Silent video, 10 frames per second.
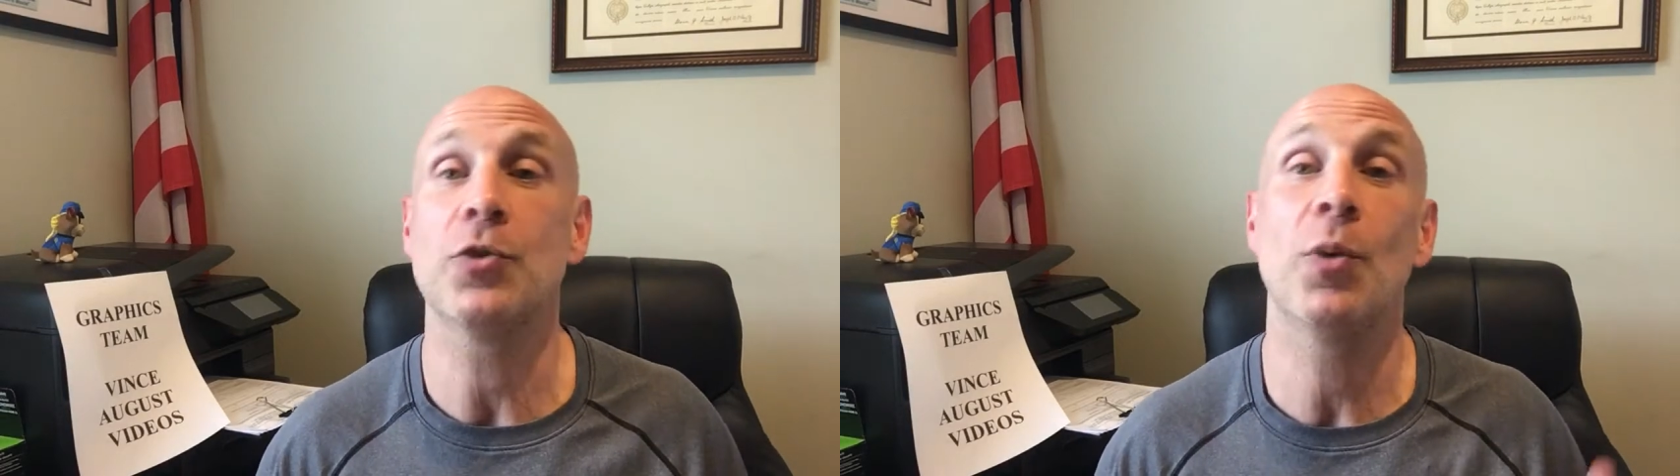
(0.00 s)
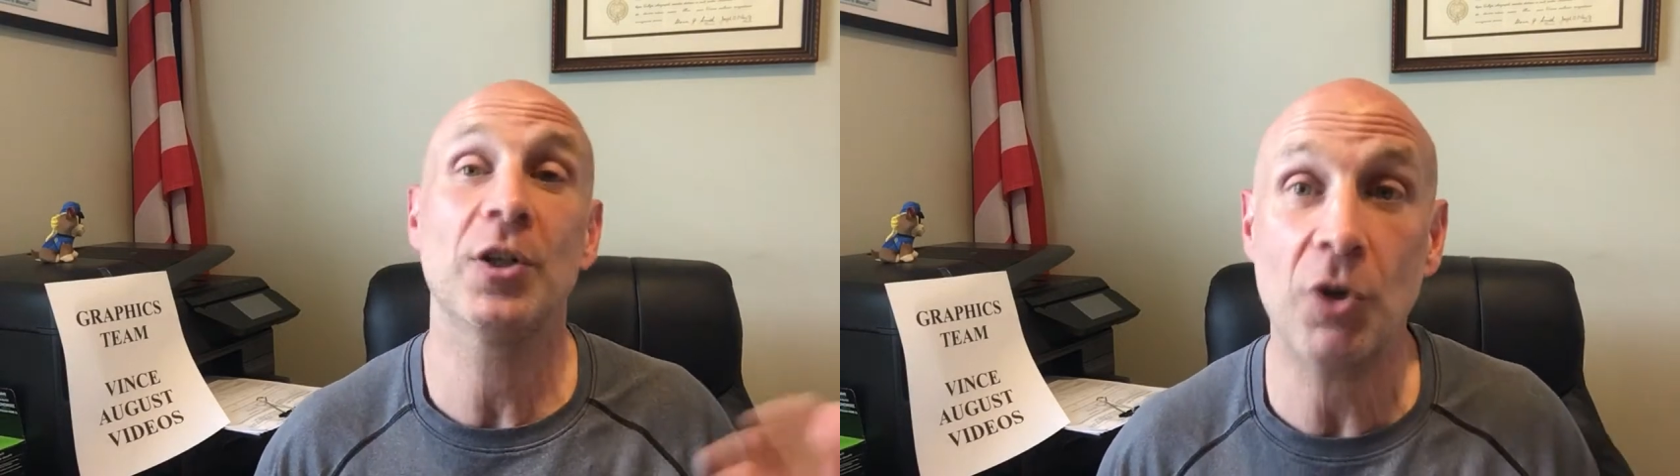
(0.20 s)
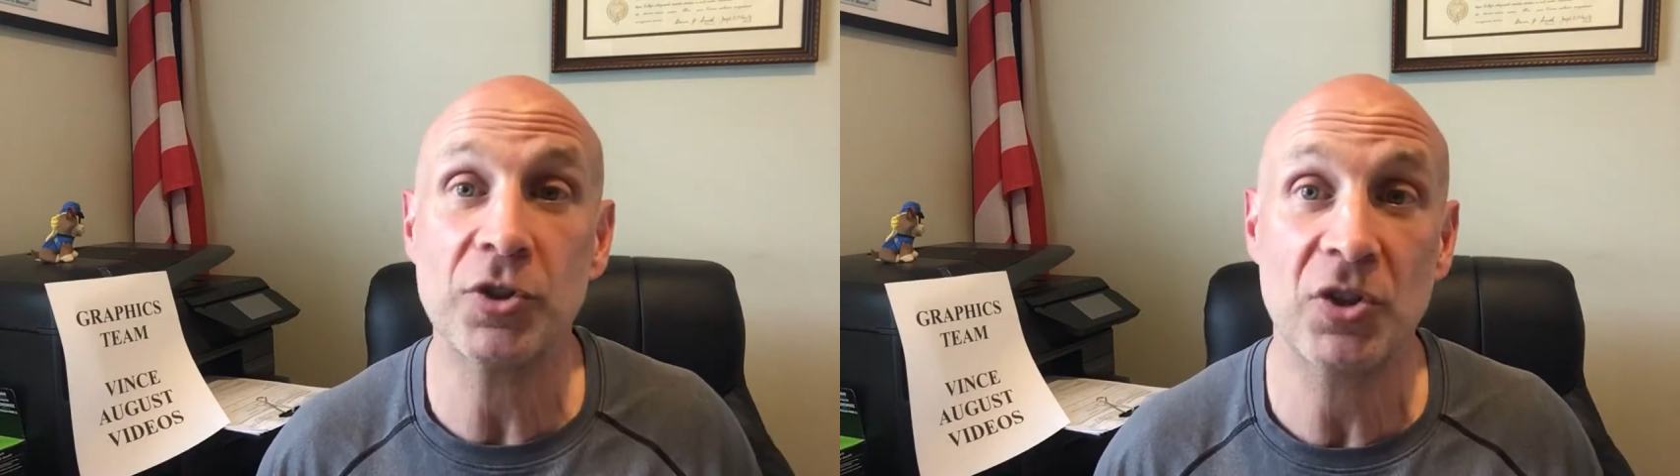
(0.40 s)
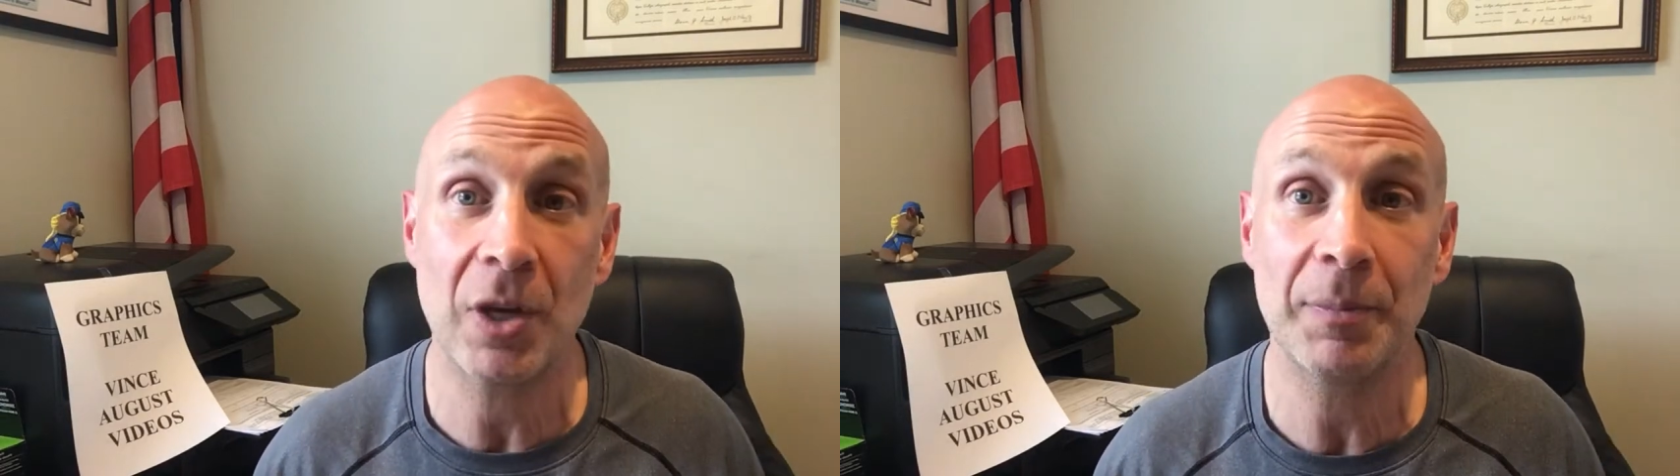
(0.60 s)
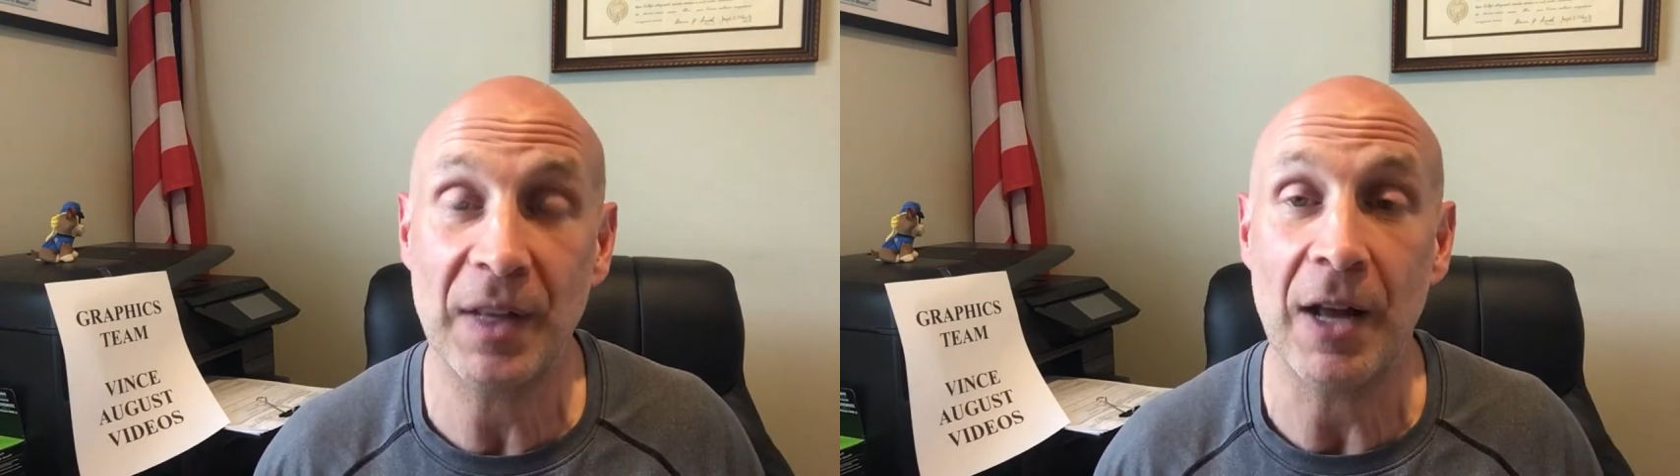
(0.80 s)
Well, it's also
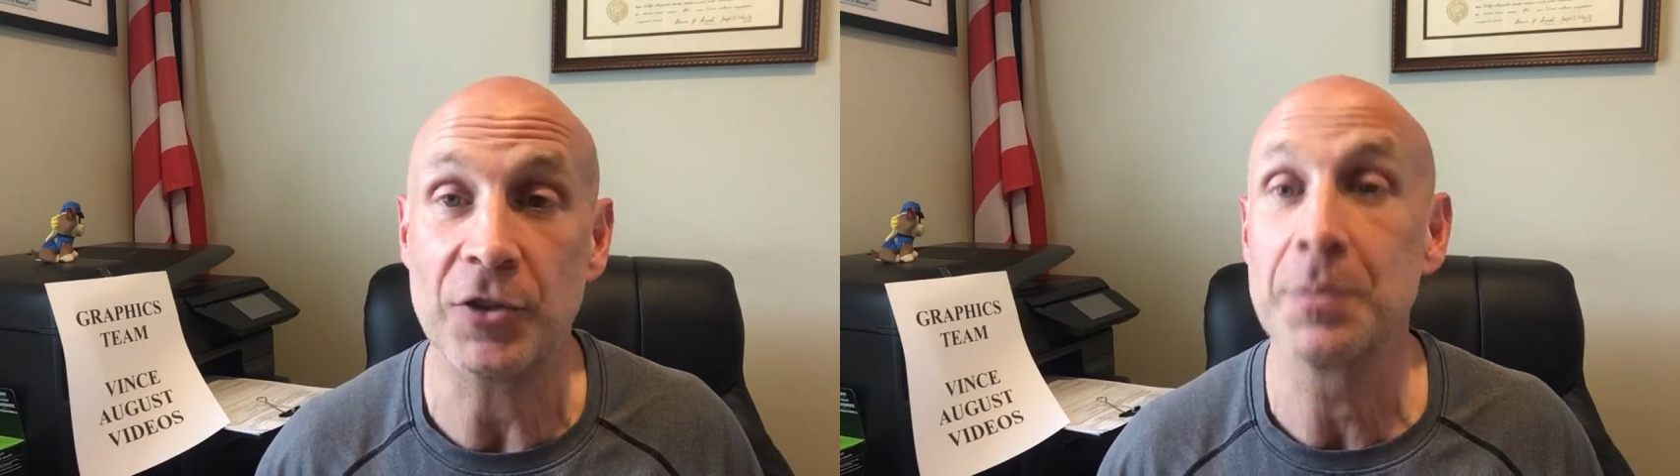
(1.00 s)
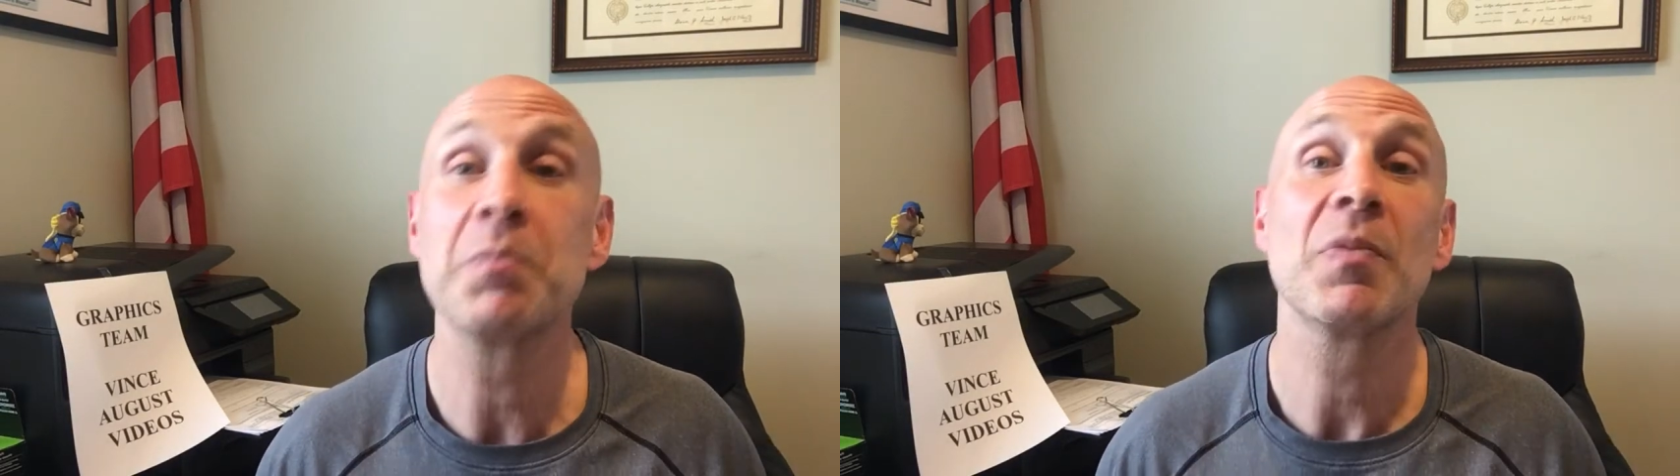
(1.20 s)
something else.